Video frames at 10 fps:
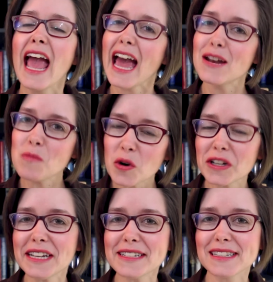and more
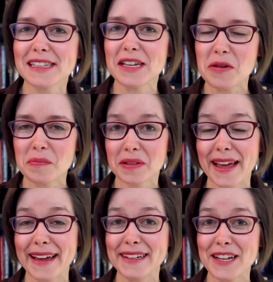easily
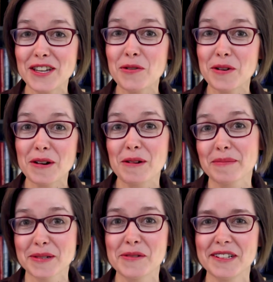plan your
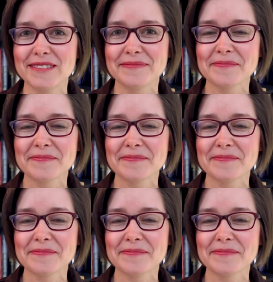homeschool.